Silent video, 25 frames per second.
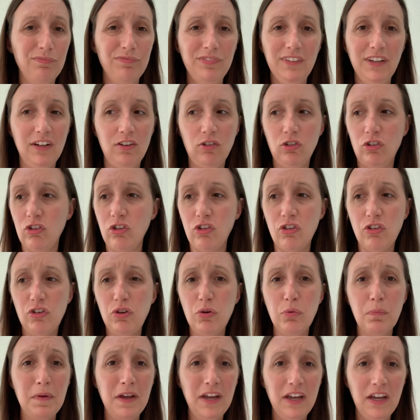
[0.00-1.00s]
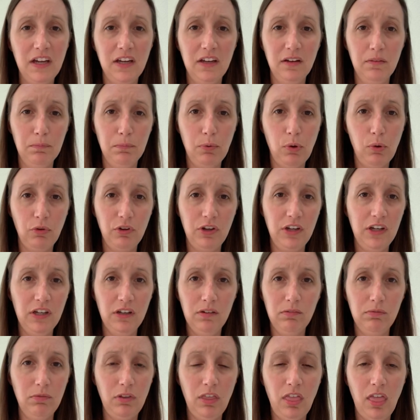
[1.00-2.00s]
it's just too big and bulky
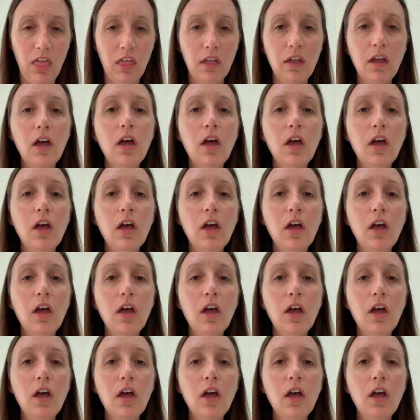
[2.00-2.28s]
and blah.